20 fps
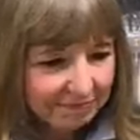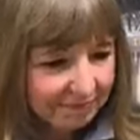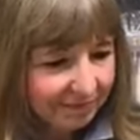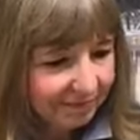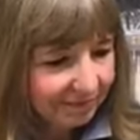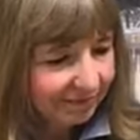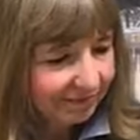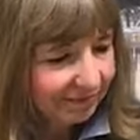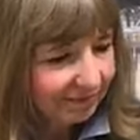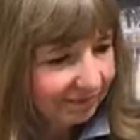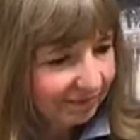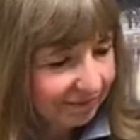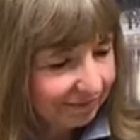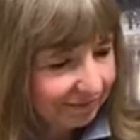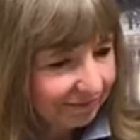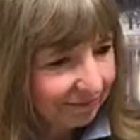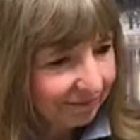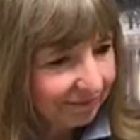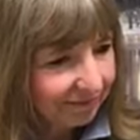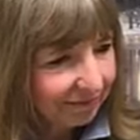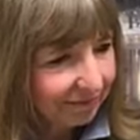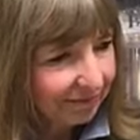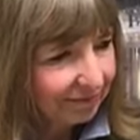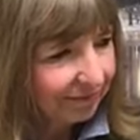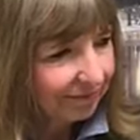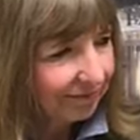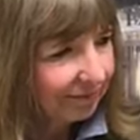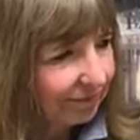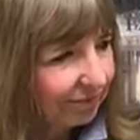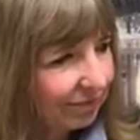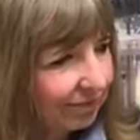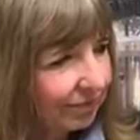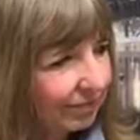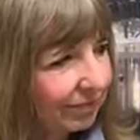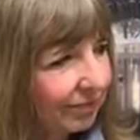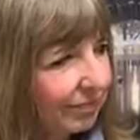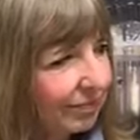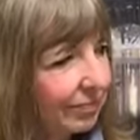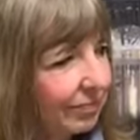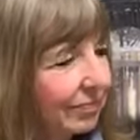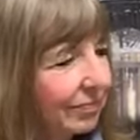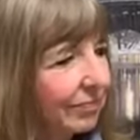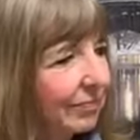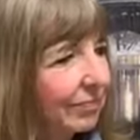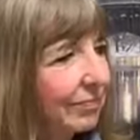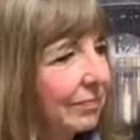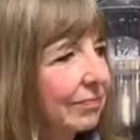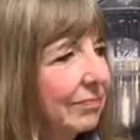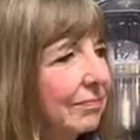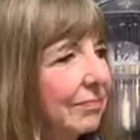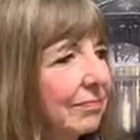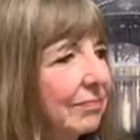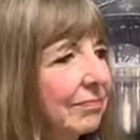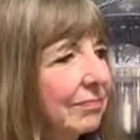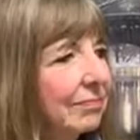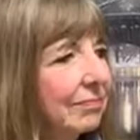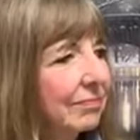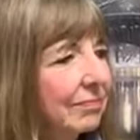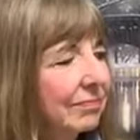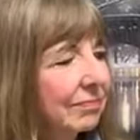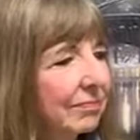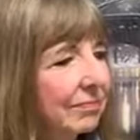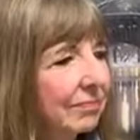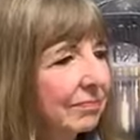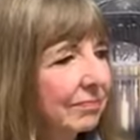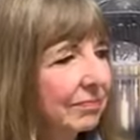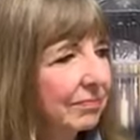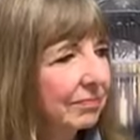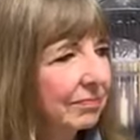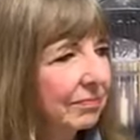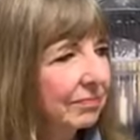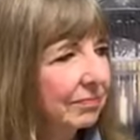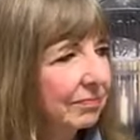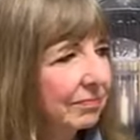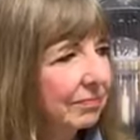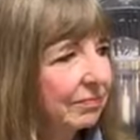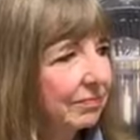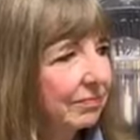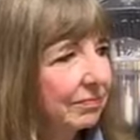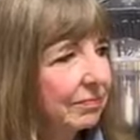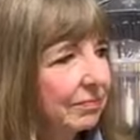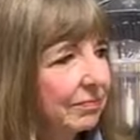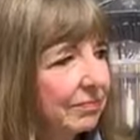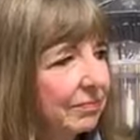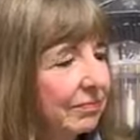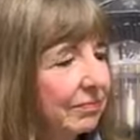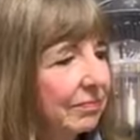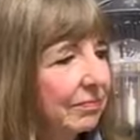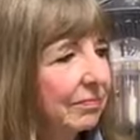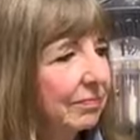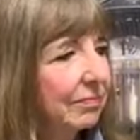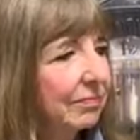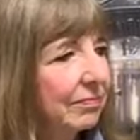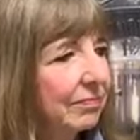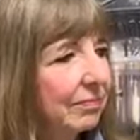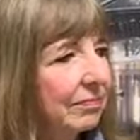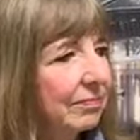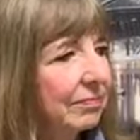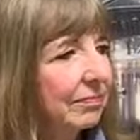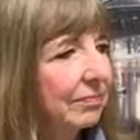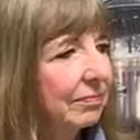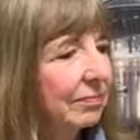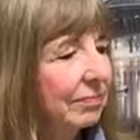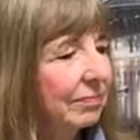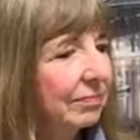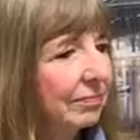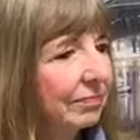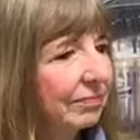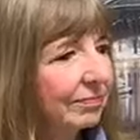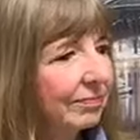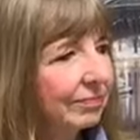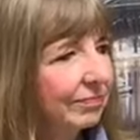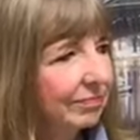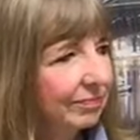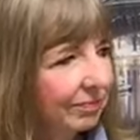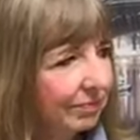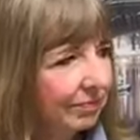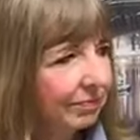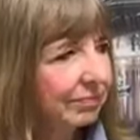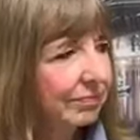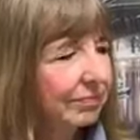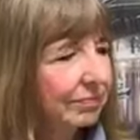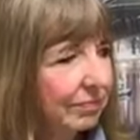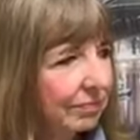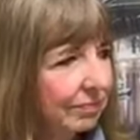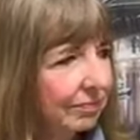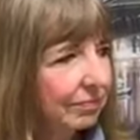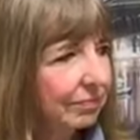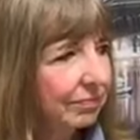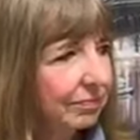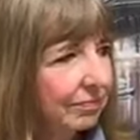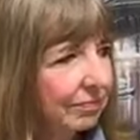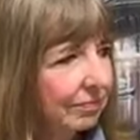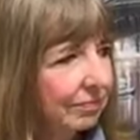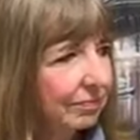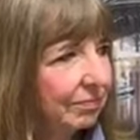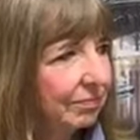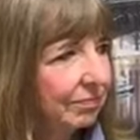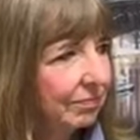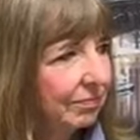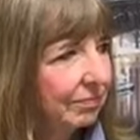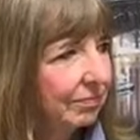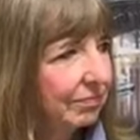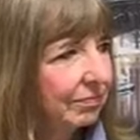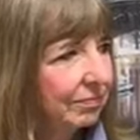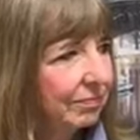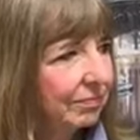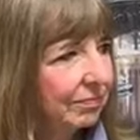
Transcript: (not speaking)